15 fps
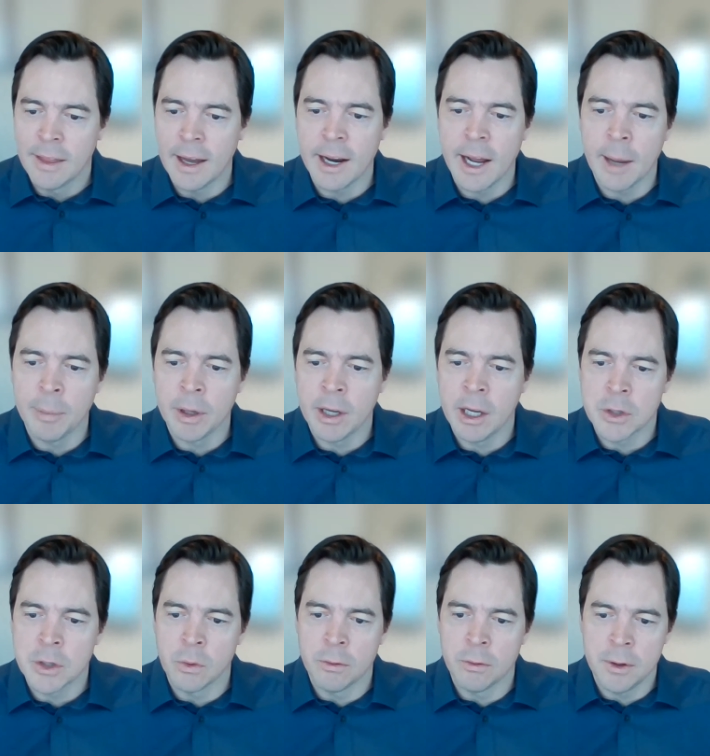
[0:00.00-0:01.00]
That
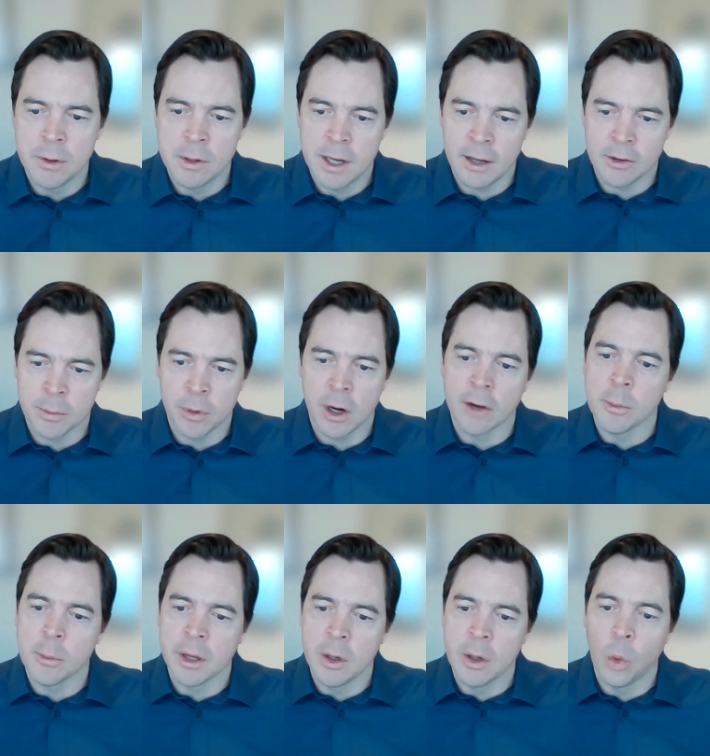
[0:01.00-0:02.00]
application review takes
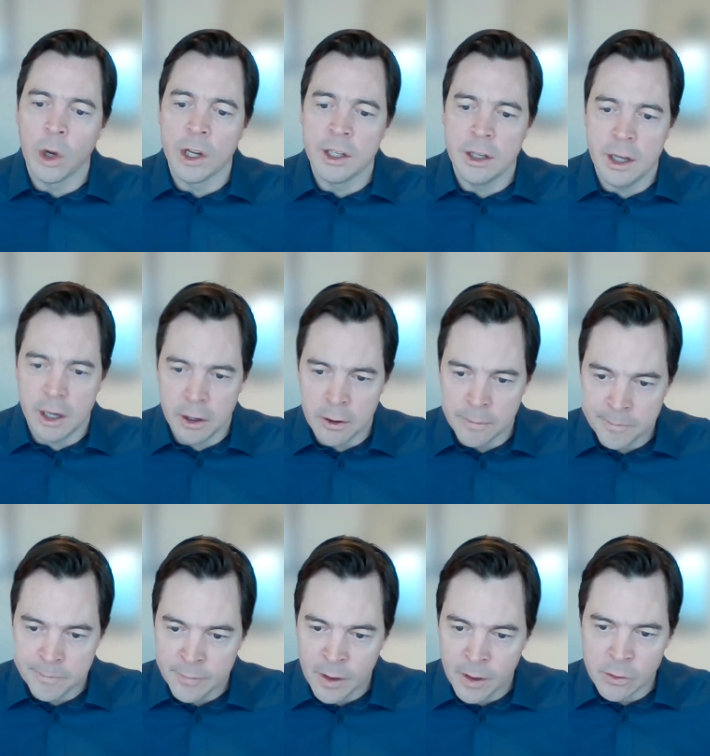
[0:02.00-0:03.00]
approximately 1 year.
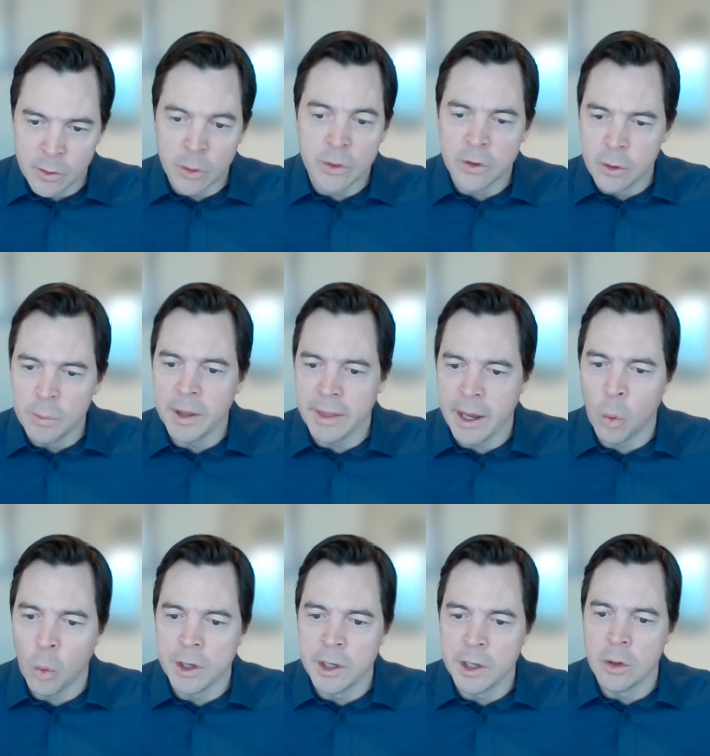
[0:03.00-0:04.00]
So assuming
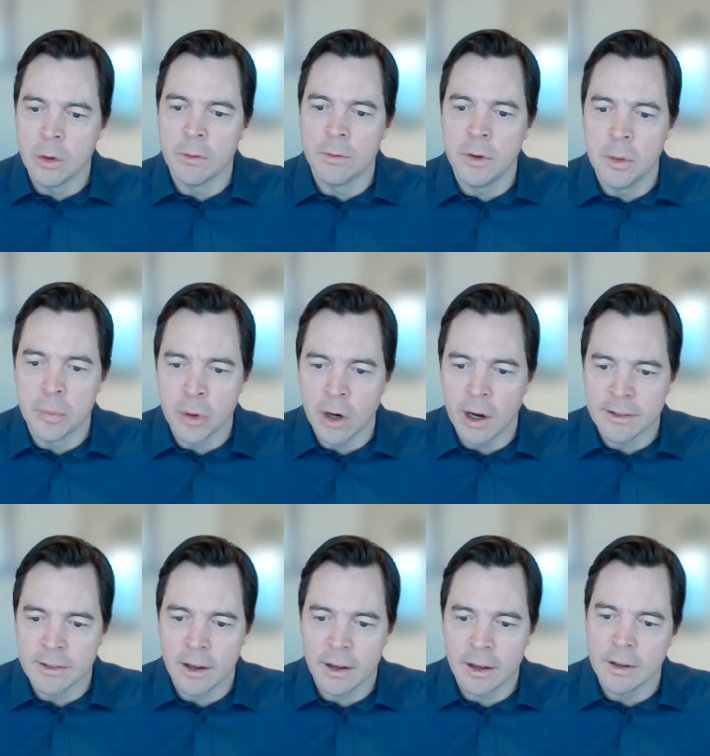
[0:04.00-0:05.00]
that 1 year review
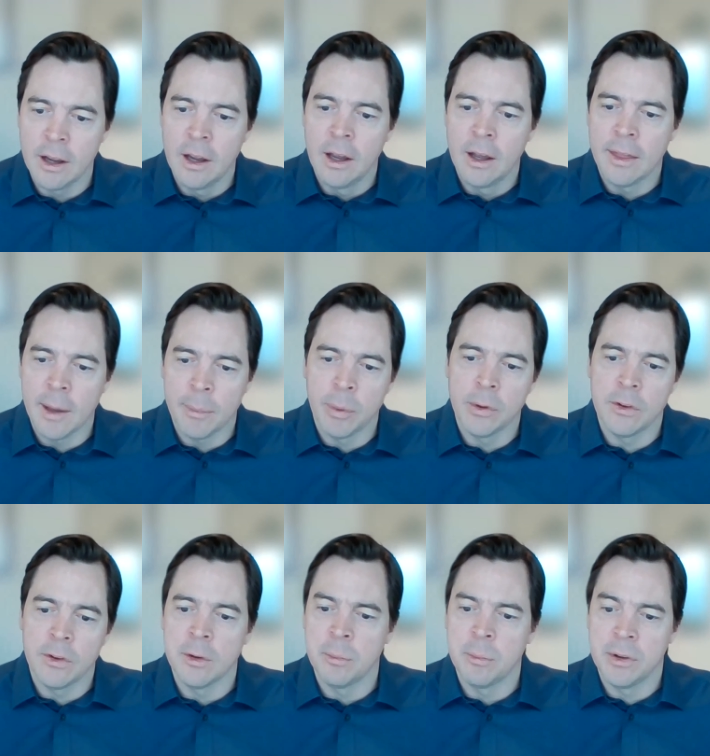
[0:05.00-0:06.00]
process, that puts
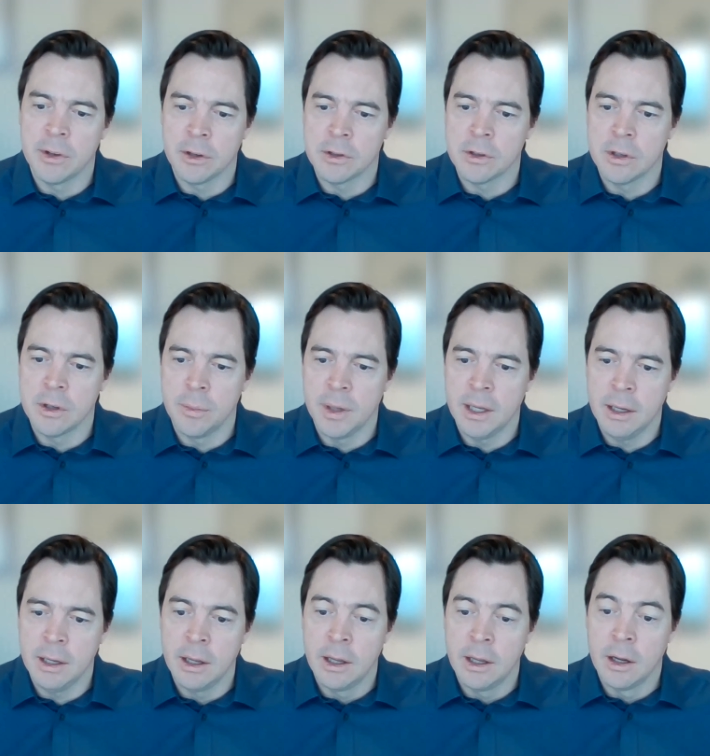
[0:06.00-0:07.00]
us in a position to
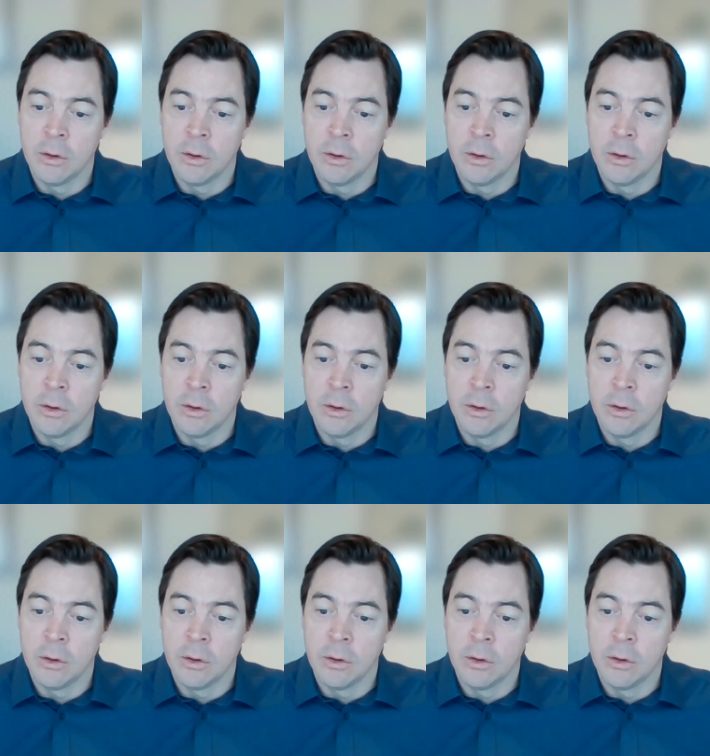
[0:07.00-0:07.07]
be